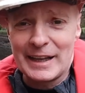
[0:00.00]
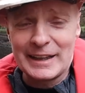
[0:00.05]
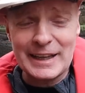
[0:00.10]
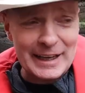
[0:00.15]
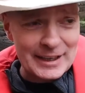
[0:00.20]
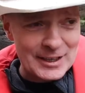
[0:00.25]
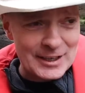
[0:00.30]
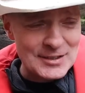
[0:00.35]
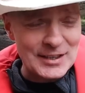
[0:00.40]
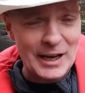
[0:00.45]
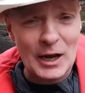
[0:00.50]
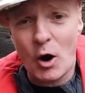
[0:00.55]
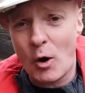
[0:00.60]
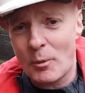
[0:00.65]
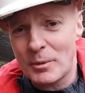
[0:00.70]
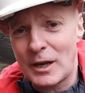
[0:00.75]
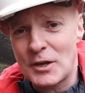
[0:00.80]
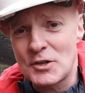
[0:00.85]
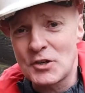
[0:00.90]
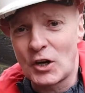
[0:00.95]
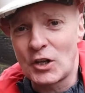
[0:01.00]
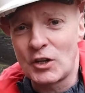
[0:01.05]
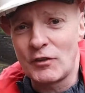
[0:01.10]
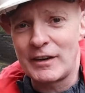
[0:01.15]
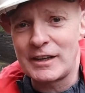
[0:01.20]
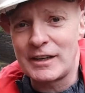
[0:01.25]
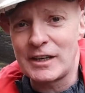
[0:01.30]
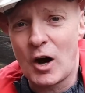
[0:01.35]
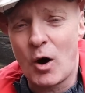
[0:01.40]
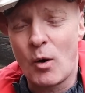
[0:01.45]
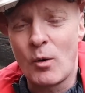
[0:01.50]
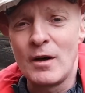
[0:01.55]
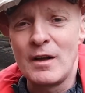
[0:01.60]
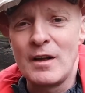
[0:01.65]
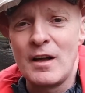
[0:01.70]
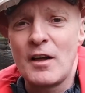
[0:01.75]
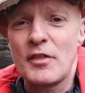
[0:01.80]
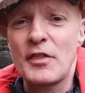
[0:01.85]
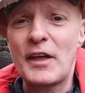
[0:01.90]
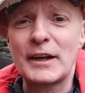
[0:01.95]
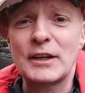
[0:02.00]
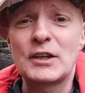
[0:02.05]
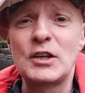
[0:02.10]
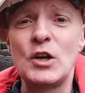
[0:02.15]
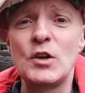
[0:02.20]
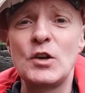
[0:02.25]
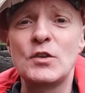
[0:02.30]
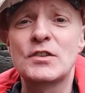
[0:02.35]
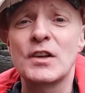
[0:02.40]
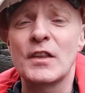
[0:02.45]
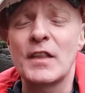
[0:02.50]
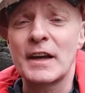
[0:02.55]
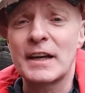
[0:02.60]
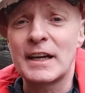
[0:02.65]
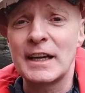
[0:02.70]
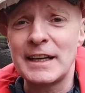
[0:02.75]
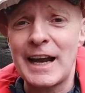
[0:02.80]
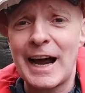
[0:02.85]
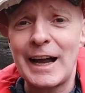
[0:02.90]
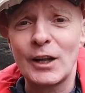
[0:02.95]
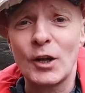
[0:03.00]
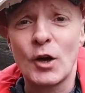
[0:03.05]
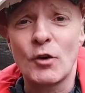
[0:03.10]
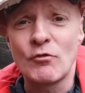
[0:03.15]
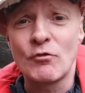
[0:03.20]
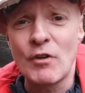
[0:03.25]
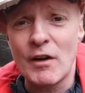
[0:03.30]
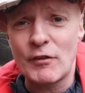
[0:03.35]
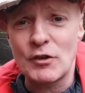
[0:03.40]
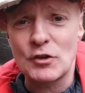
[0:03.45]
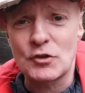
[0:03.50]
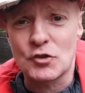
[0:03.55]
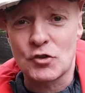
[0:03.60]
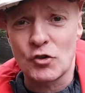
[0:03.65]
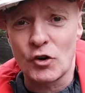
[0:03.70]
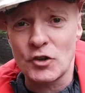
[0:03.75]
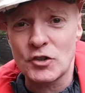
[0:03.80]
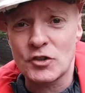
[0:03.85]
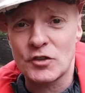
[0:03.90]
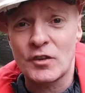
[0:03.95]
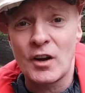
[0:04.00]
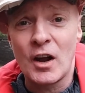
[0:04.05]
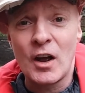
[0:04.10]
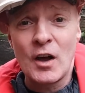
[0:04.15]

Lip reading: Like I say, I hope you enjoyed the video. Thank you to the Canal and Rivers Trust